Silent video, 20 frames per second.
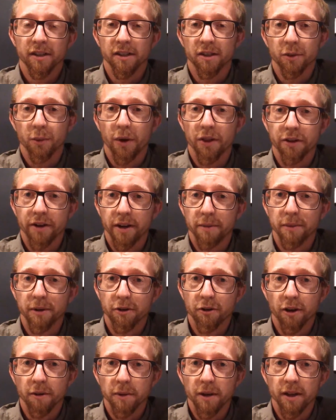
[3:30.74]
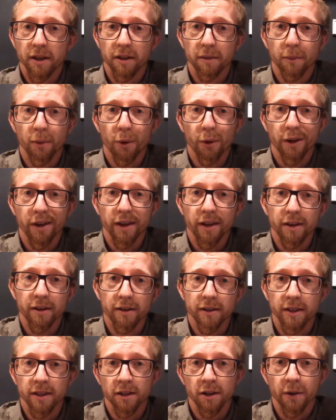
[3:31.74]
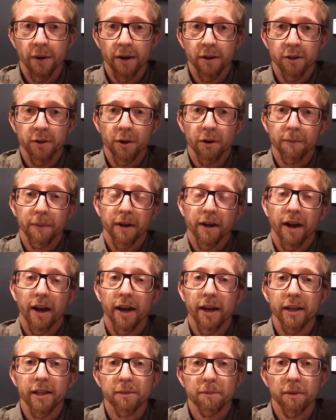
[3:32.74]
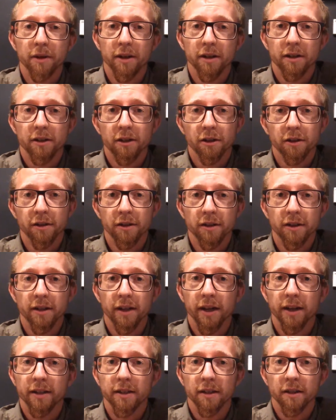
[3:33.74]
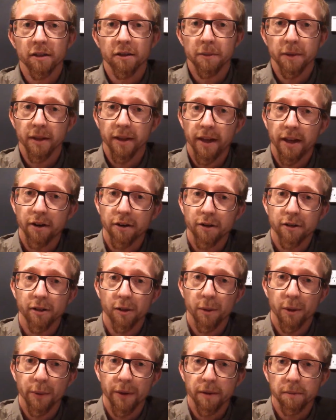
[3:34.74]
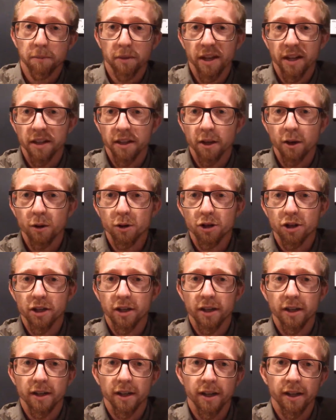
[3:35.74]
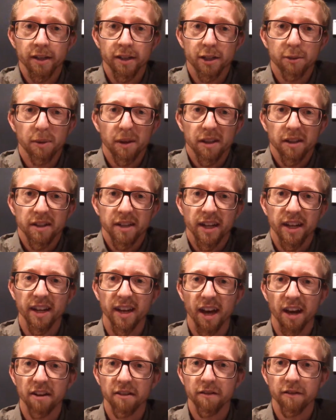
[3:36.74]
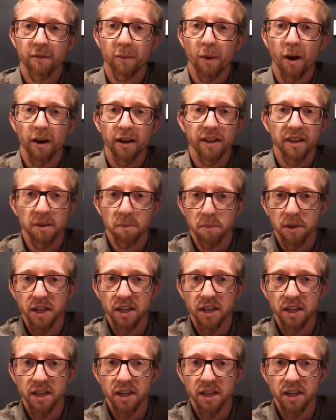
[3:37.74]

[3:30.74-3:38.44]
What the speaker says: since the weather had been crummy in the morning, didn't go out and do our big hikes, but it turned nice a little bit later, so we went and played in the ocean and spent the day kind of walking the